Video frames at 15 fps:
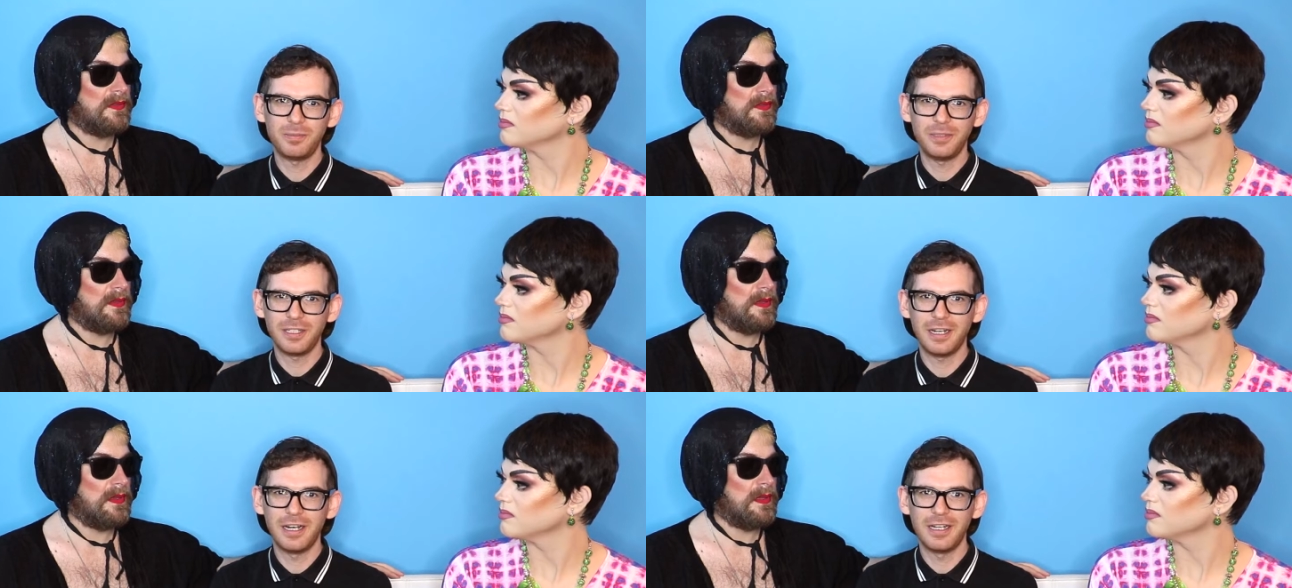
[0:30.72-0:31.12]

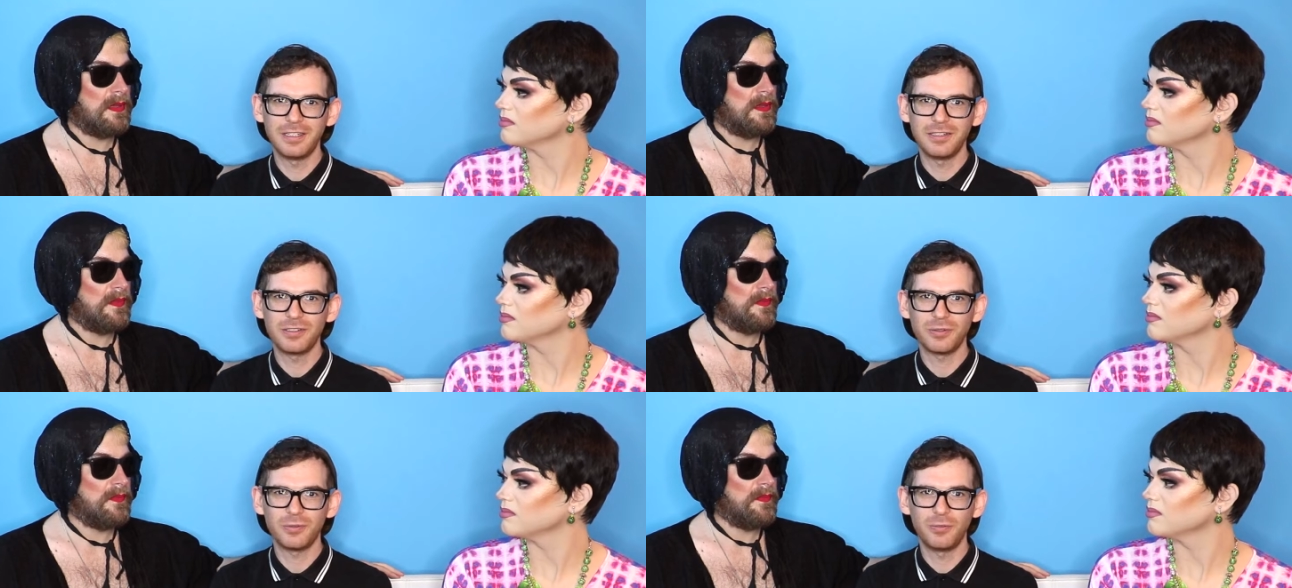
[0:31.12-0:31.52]

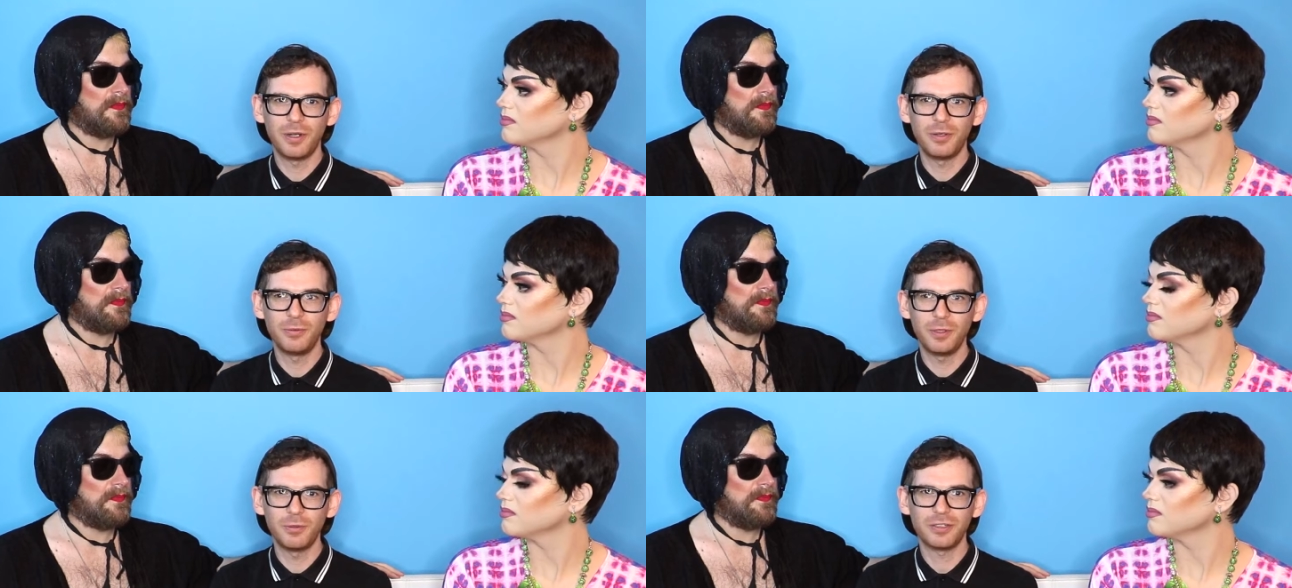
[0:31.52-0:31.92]
Speaker 1: because
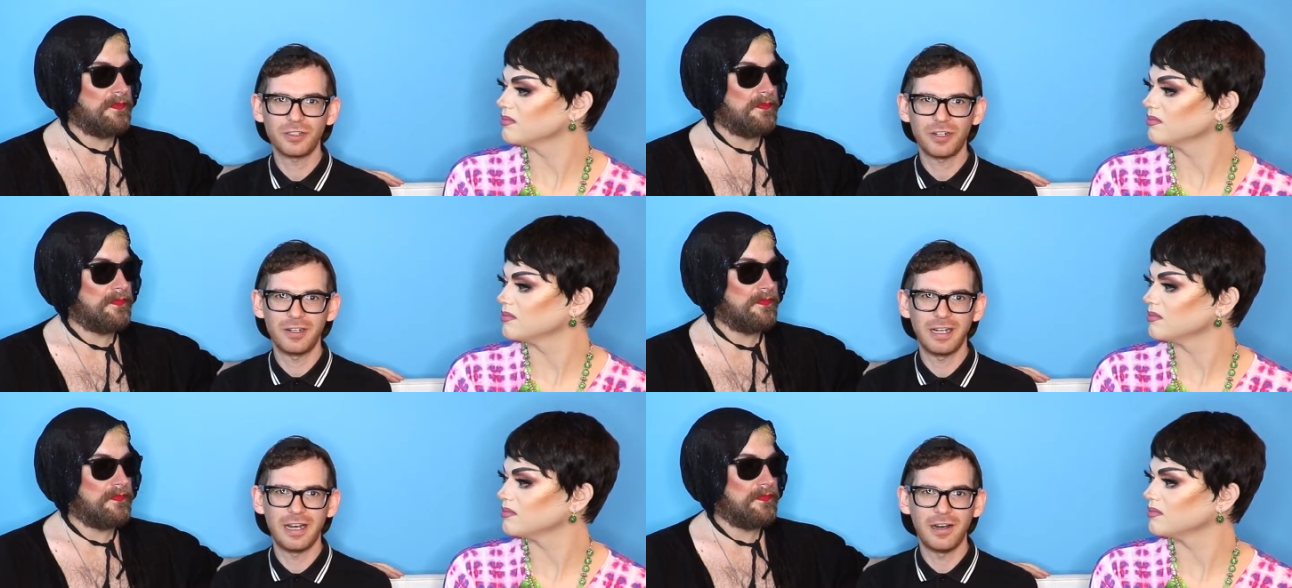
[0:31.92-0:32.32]
when we were
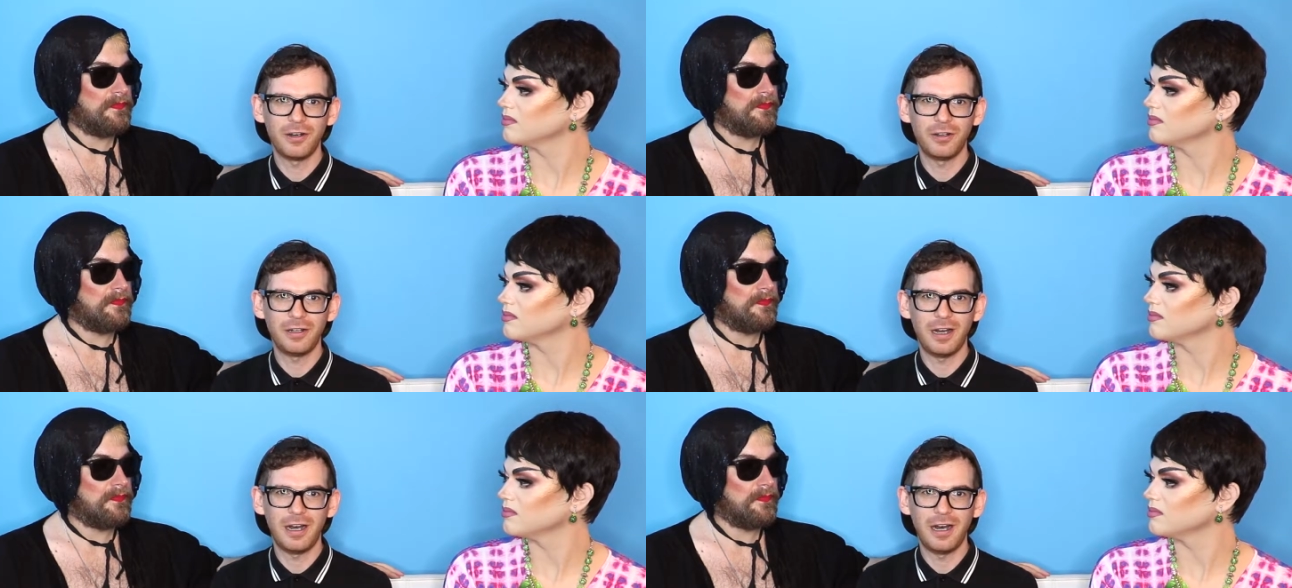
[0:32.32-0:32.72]
starting
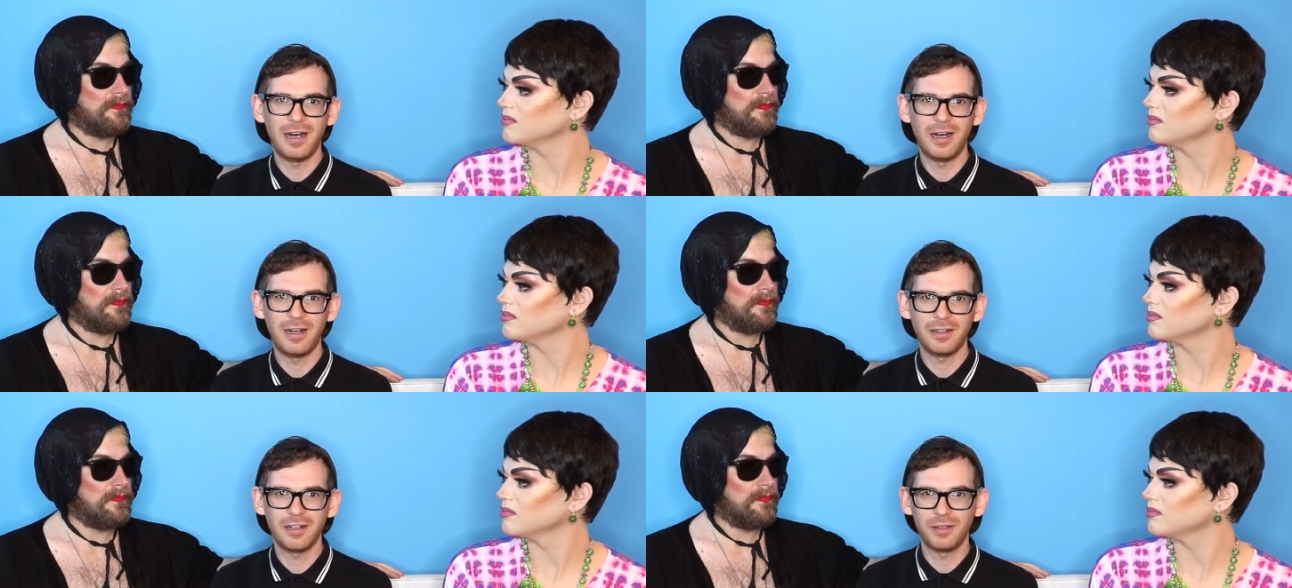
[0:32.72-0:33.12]
out,
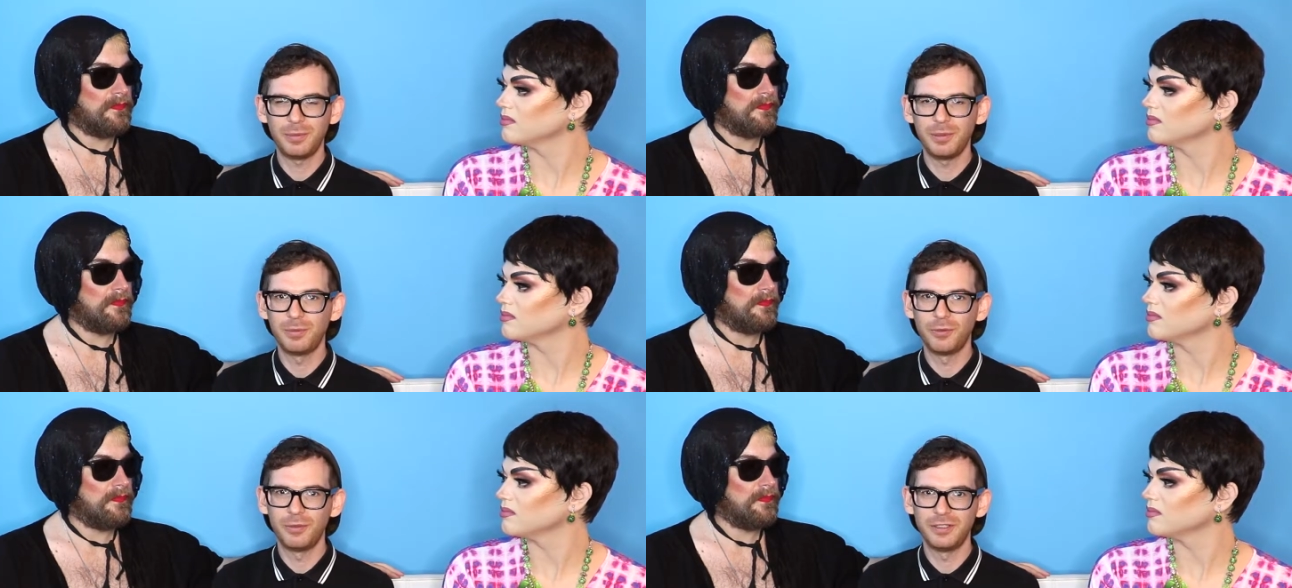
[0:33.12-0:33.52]
uh, a lot of
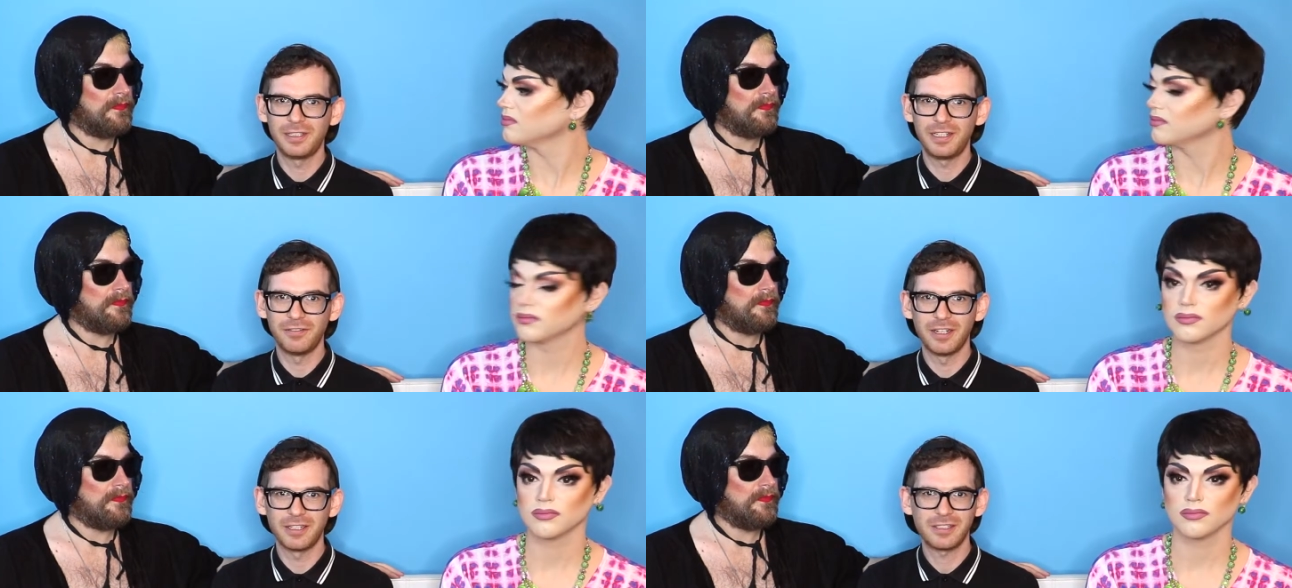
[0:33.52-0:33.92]
people wouldn't
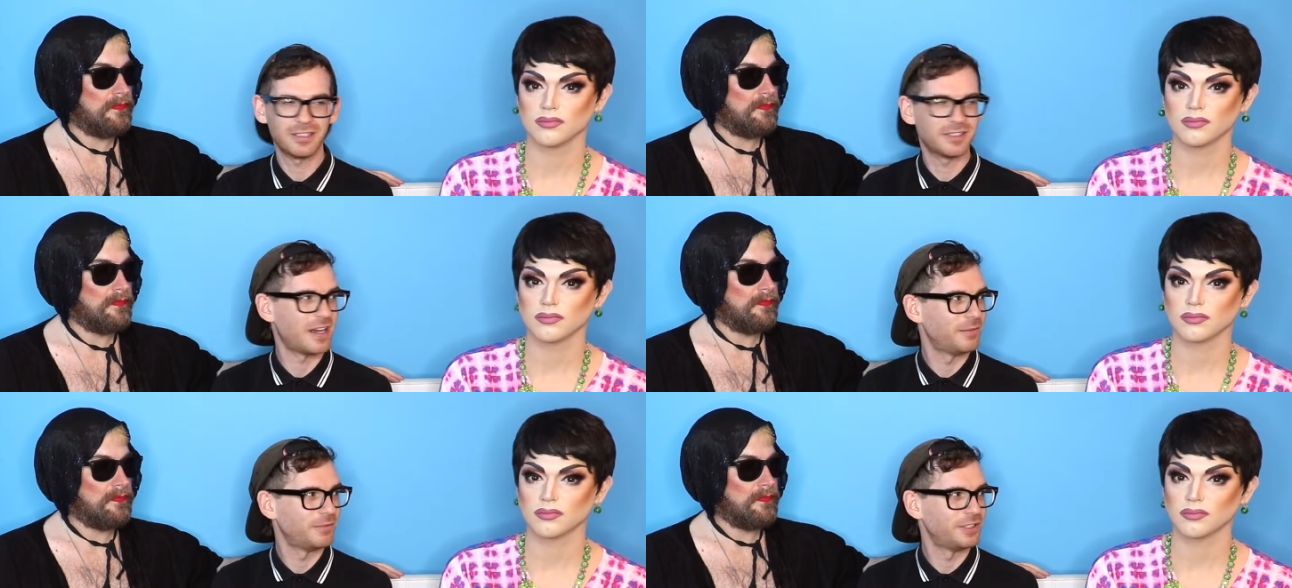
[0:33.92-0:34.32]
give us the
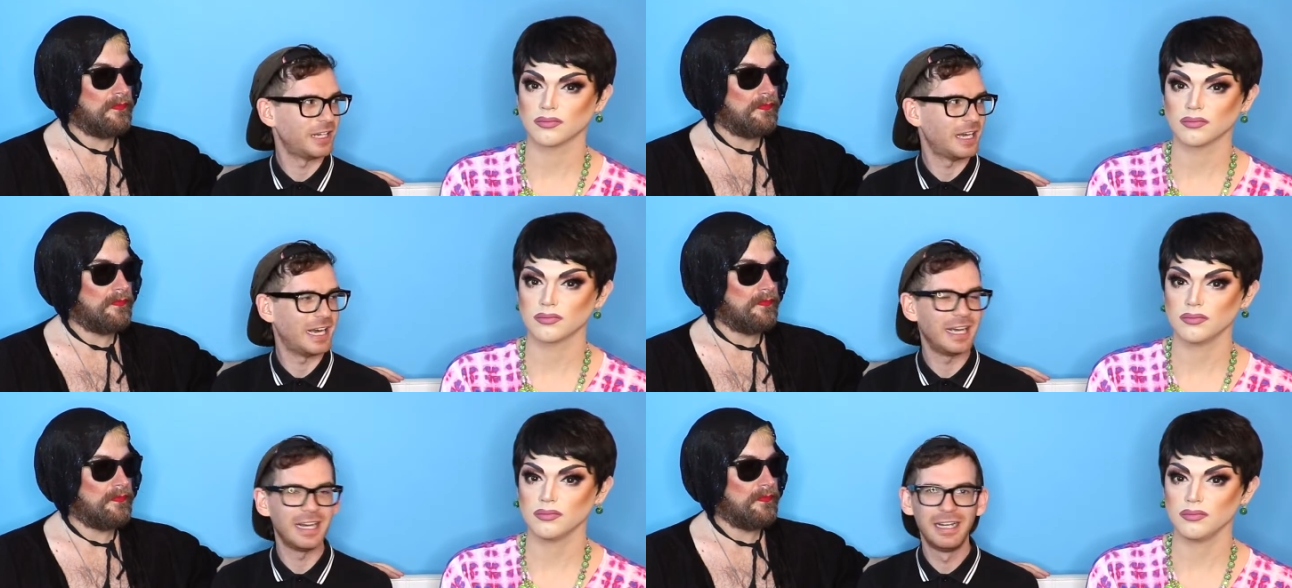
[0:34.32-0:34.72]
time of
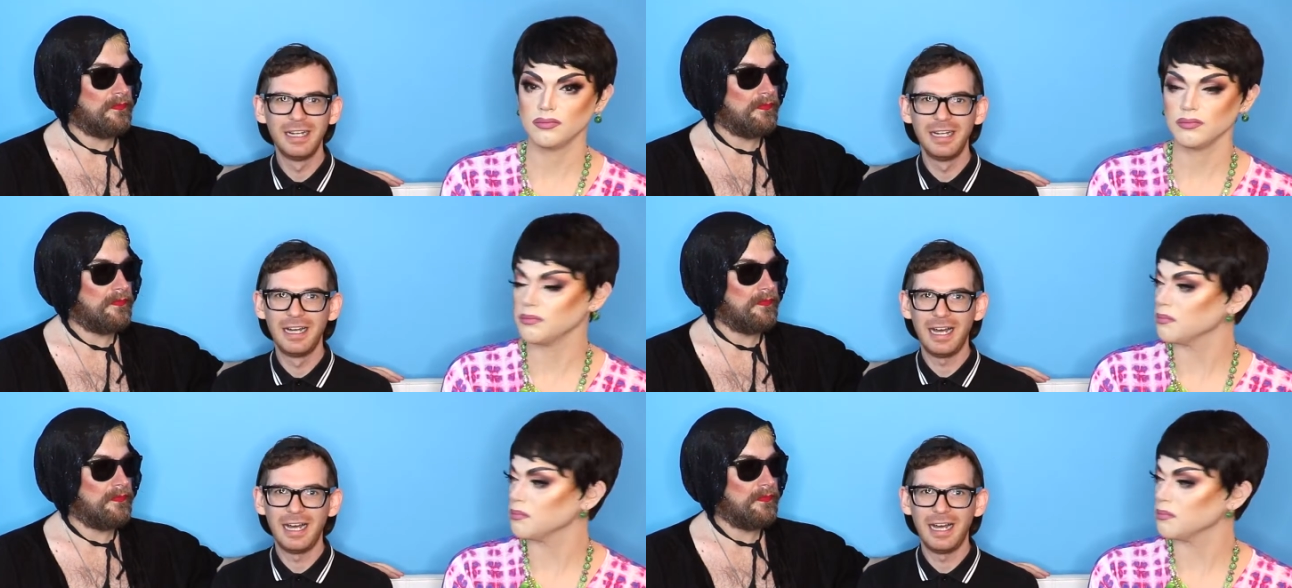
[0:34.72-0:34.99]
day.